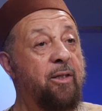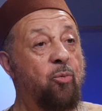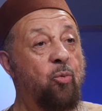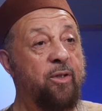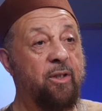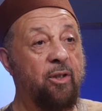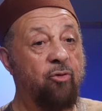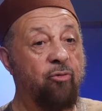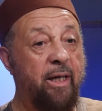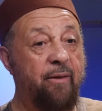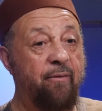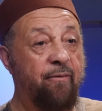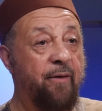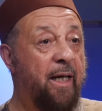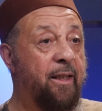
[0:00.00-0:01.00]
there was a great
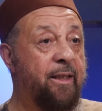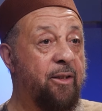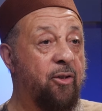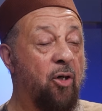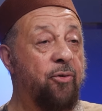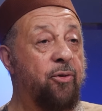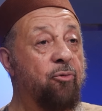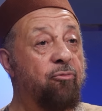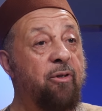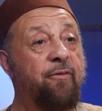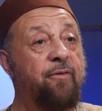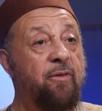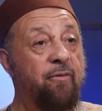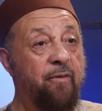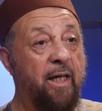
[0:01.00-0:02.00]
valley called the
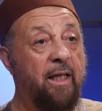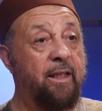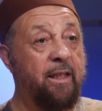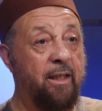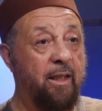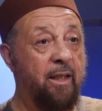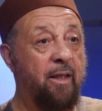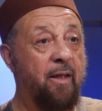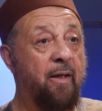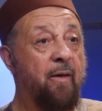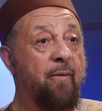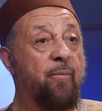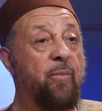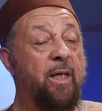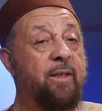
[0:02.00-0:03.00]
Rift Valley.
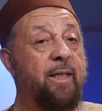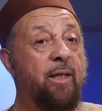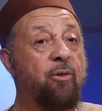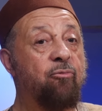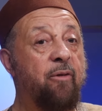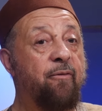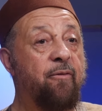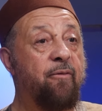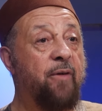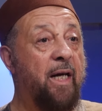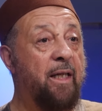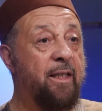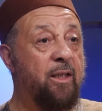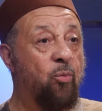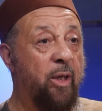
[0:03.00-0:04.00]
Mm. And that Rift
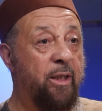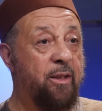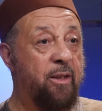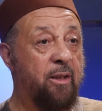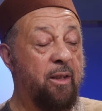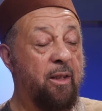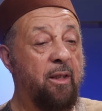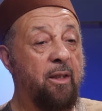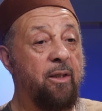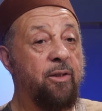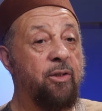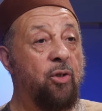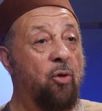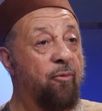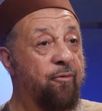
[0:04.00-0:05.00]
Valley went,
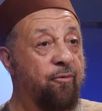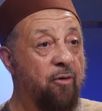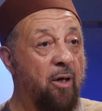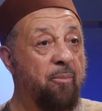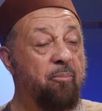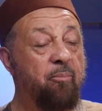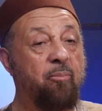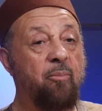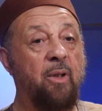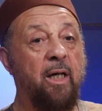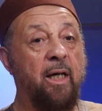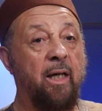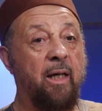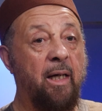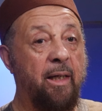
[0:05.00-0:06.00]
you know, from
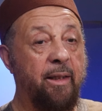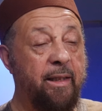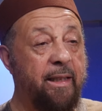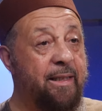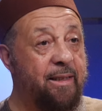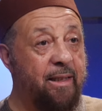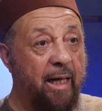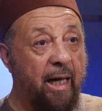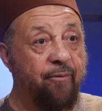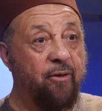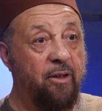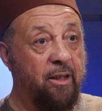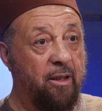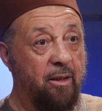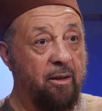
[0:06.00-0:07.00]
East
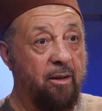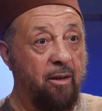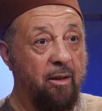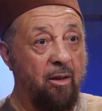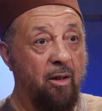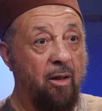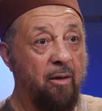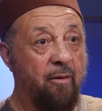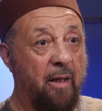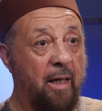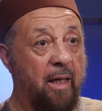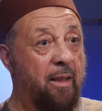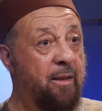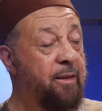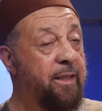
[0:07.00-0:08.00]
Africa,
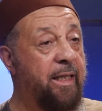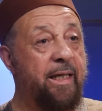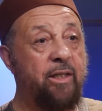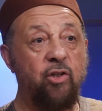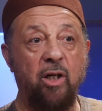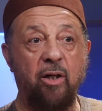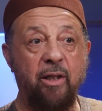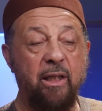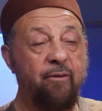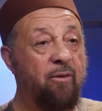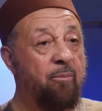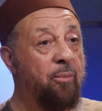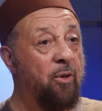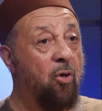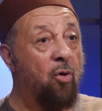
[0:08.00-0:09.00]
Kenya, and
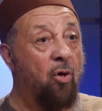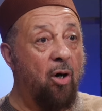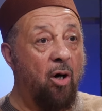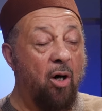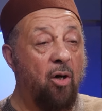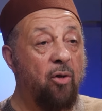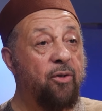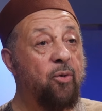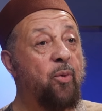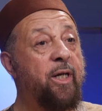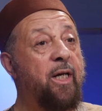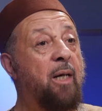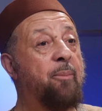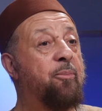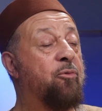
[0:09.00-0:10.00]
even below, all the
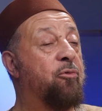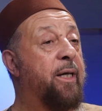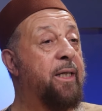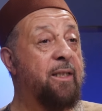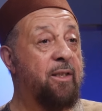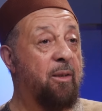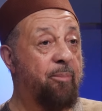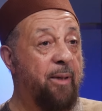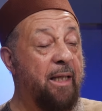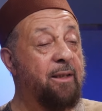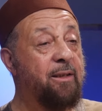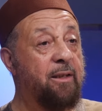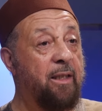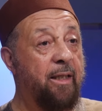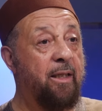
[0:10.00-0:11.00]
way up right into
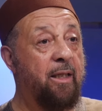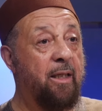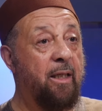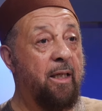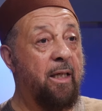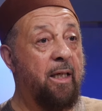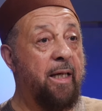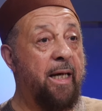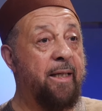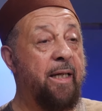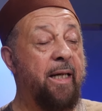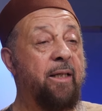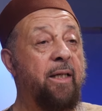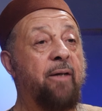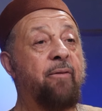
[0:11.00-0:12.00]
Palestine. And
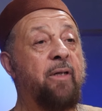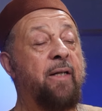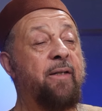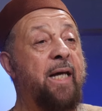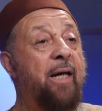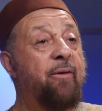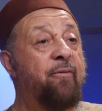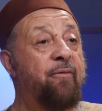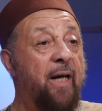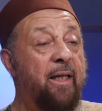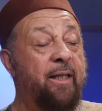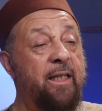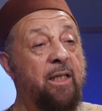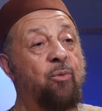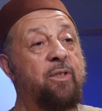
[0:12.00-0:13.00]
that
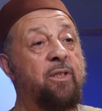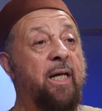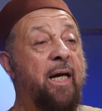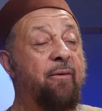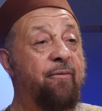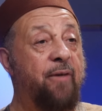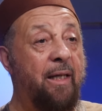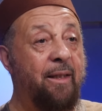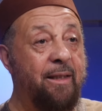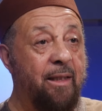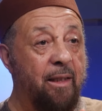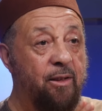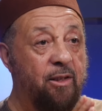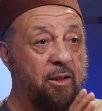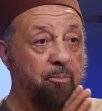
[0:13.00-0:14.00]
valley, it was that valley
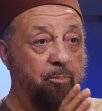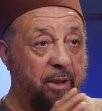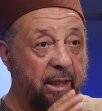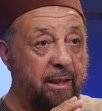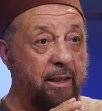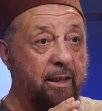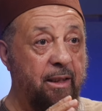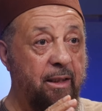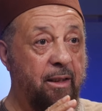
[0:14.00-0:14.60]
that split,